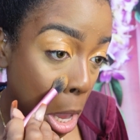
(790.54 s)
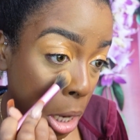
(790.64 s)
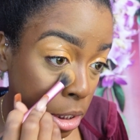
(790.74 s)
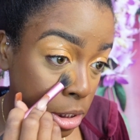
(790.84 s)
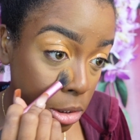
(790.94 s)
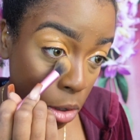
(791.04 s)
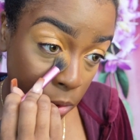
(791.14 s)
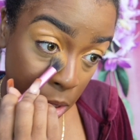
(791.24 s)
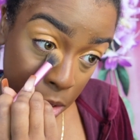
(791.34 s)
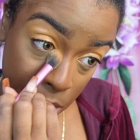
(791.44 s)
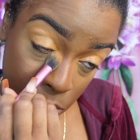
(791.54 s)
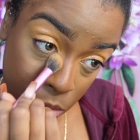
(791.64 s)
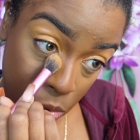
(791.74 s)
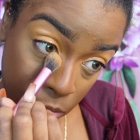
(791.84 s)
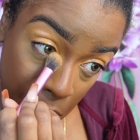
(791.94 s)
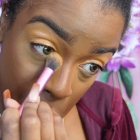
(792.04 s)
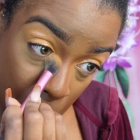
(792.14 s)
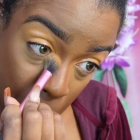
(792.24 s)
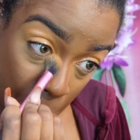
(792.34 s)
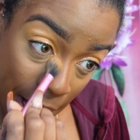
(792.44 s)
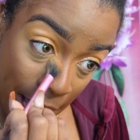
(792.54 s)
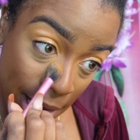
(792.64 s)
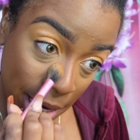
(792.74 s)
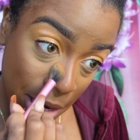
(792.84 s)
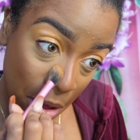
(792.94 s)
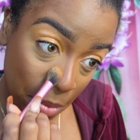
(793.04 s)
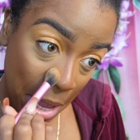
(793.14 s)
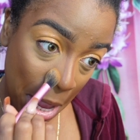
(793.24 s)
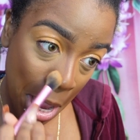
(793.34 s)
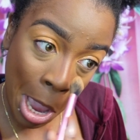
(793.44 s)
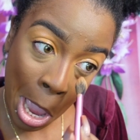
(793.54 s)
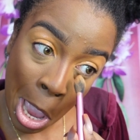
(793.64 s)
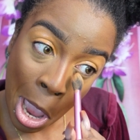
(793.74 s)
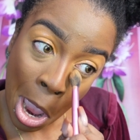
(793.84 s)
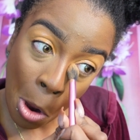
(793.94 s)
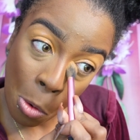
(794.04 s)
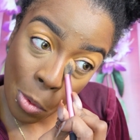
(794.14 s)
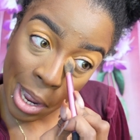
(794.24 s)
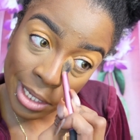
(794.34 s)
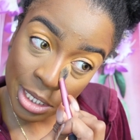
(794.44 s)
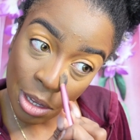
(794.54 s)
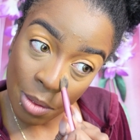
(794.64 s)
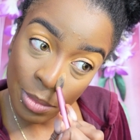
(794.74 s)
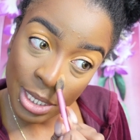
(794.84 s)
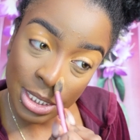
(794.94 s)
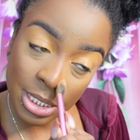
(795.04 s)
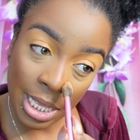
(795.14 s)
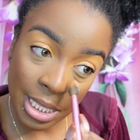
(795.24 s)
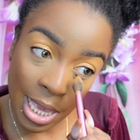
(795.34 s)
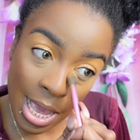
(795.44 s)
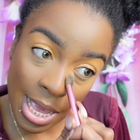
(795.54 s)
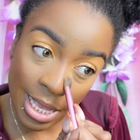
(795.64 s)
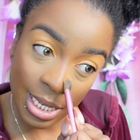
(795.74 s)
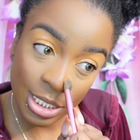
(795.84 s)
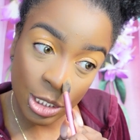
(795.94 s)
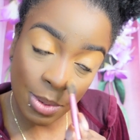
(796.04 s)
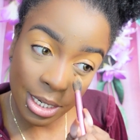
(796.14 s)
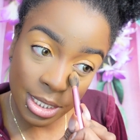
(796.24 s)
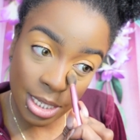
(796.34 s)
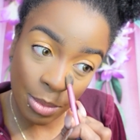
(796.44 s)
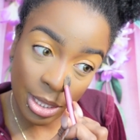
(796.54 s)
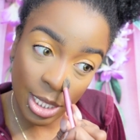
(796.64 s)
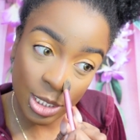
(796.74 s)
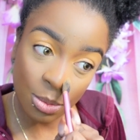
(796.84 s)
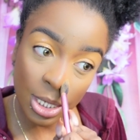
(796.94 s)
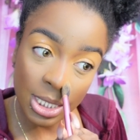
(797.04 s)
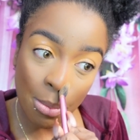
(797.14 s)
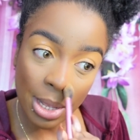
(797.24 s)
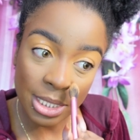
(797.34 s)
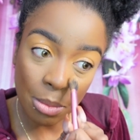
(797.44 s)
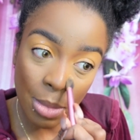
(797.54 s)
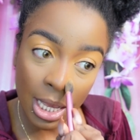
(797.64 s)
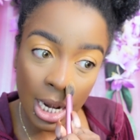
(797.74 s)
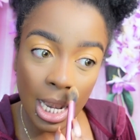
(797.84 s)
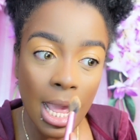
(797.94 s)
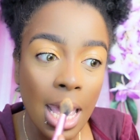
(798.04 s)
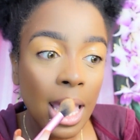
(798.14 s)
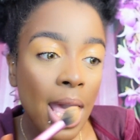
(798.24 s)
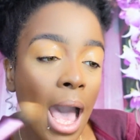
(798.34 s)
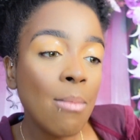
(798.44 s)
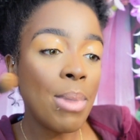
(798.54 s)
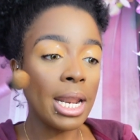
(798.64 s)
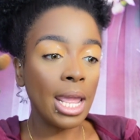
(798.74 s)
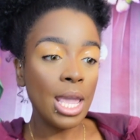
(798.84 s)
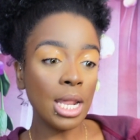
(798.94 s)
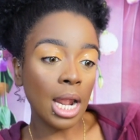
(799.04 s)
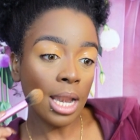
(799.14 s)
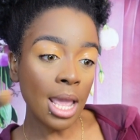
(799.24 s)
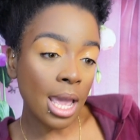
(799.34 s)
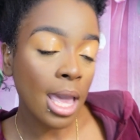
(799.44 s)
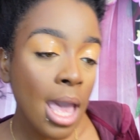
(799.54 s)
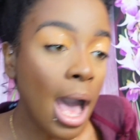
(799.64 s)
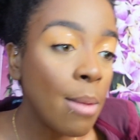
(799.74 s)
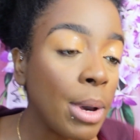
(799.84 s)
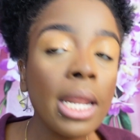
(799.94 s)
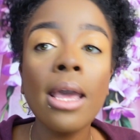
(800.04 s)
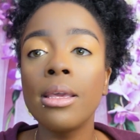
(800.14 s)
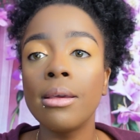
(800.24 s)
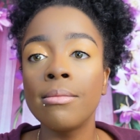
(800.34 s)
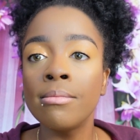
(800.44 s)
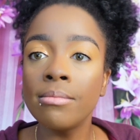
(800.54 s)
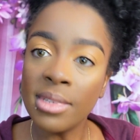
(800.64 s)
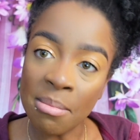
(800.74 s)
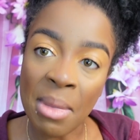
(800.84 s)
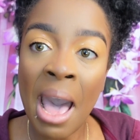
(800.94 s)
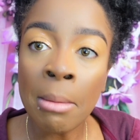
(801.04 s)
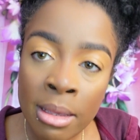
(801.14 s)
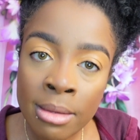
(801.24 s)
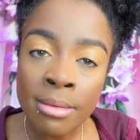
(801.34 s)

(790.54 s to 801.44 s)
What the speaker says: Now she was over here waiting on me. Waiting on me. She said, yeah, she's about to send me this much. I'm about to make a lick. I'm about to hit a lick. Your mama.